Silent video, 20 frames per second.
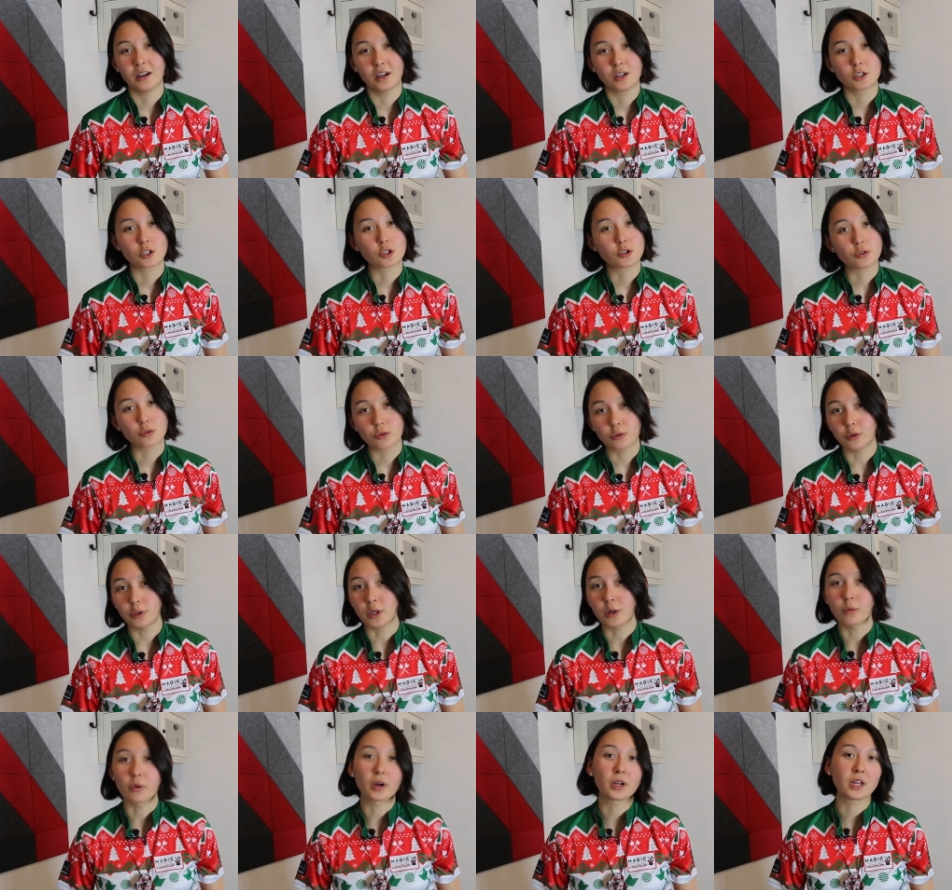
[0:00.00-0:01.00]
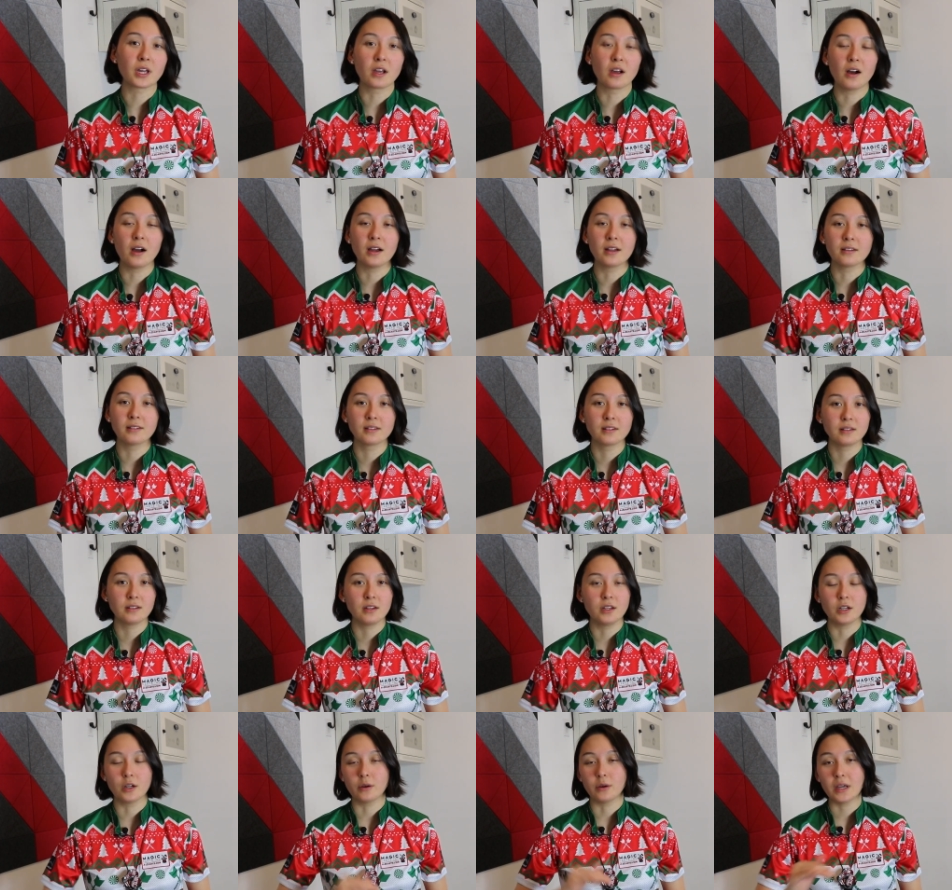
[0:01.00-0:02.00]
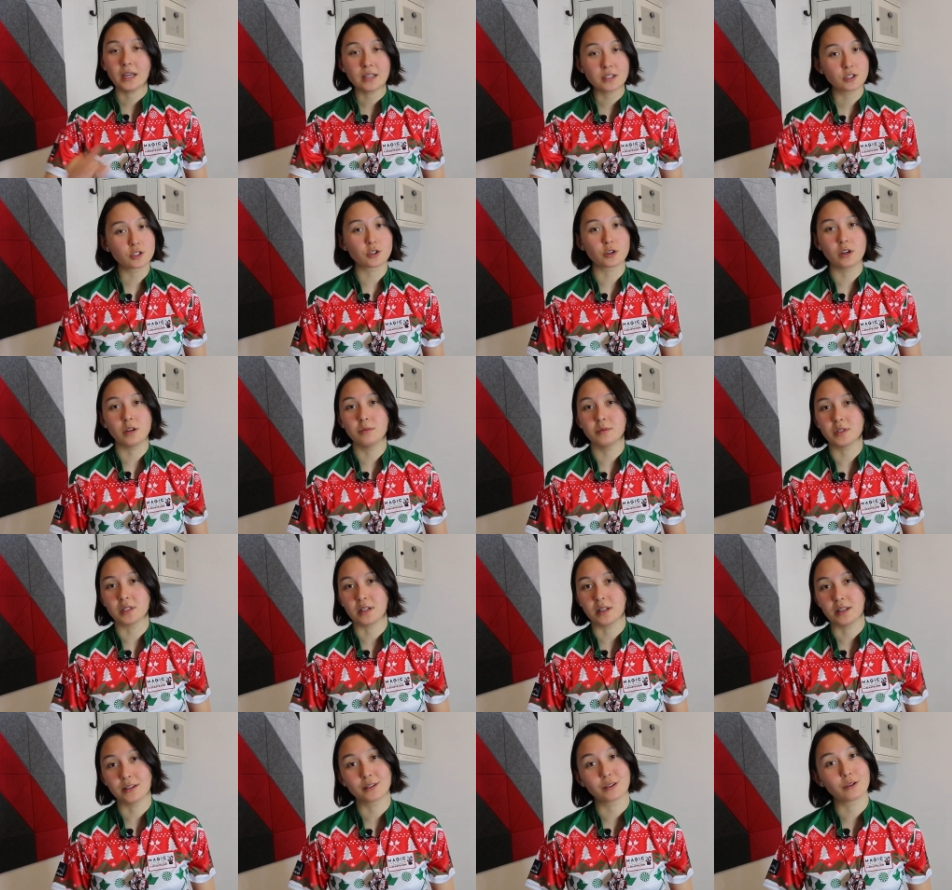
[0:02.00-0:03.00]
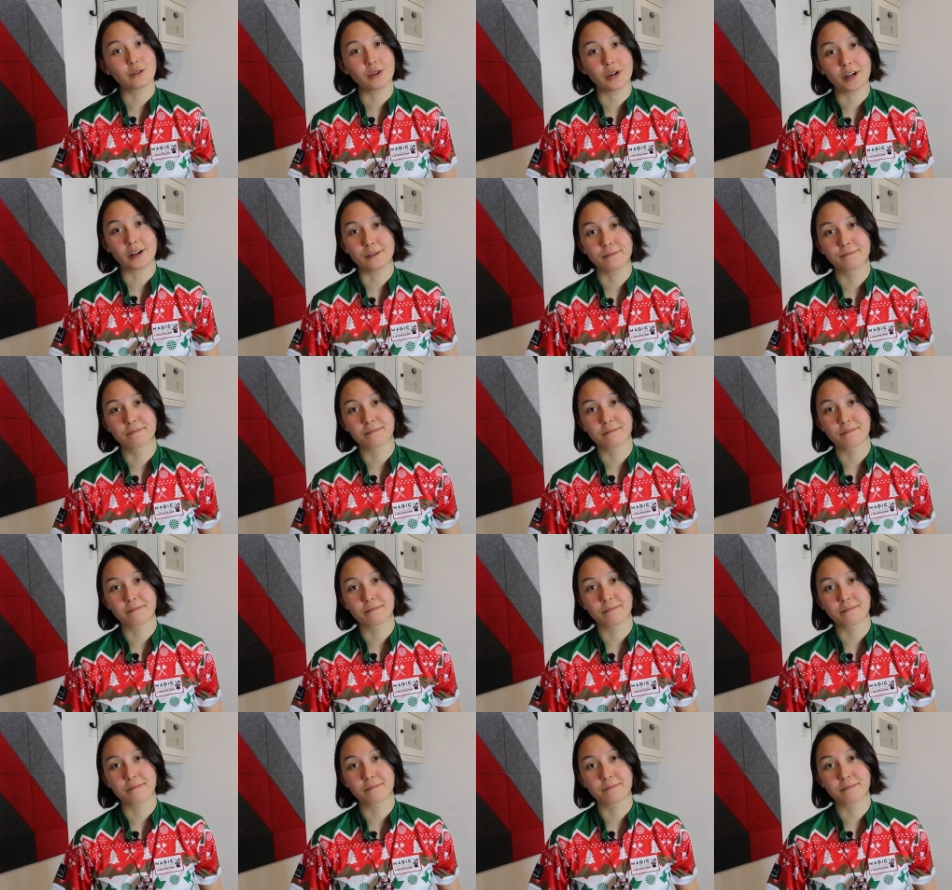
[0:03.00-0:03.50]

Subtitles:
truly working on, his dreams and his career.